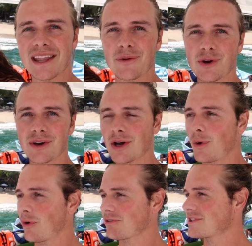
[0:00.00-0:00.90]
and then we're gonna
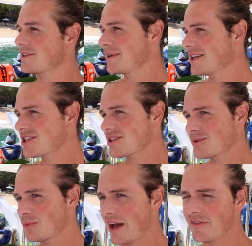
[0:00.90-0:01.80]
go over to the beach.
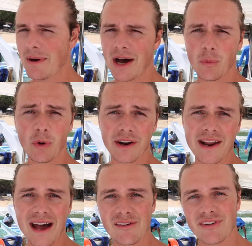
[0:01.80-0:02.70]
We have about one
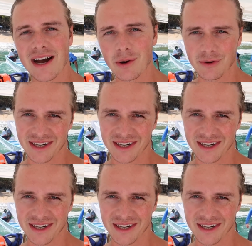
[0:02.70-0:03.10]
and a half hour